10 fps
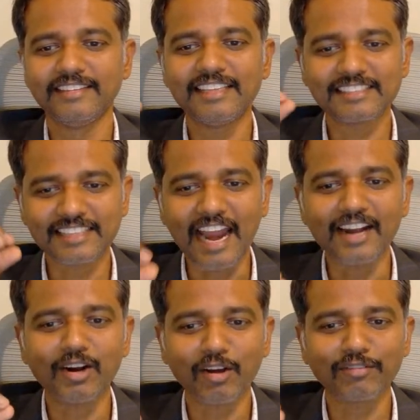The
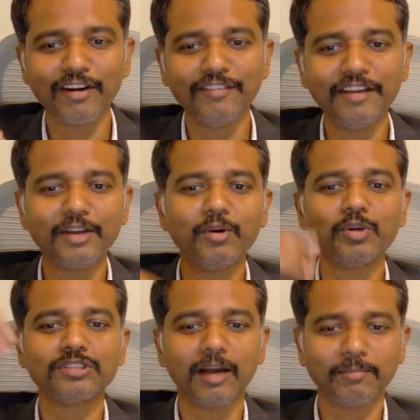standard of living
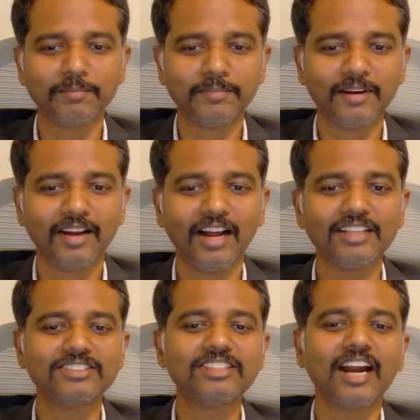goes up,
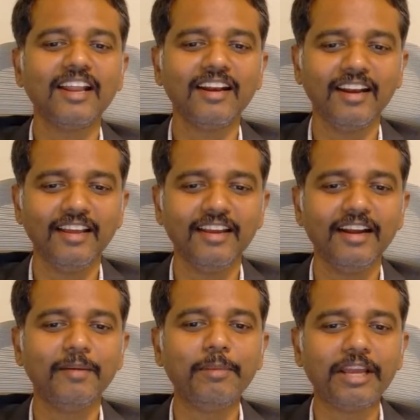and
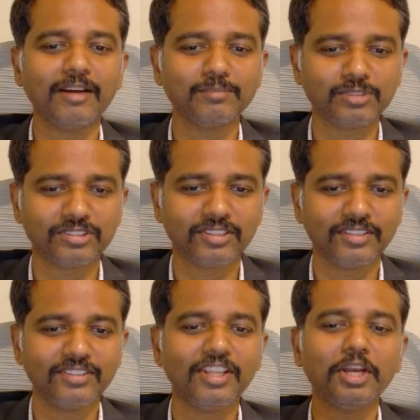suddenly it becomes
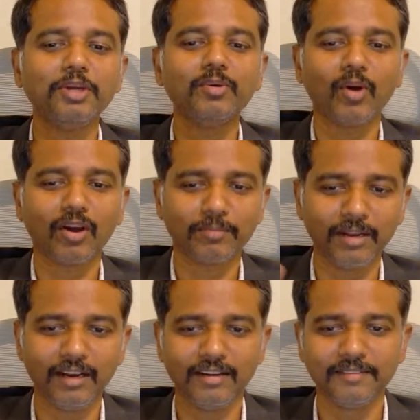the new
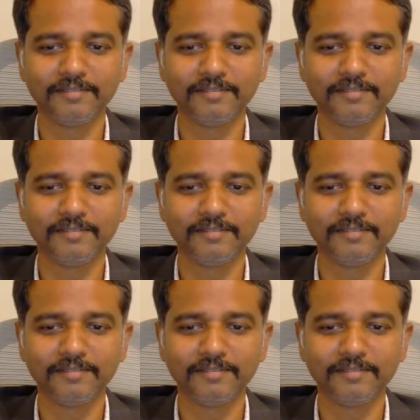normal.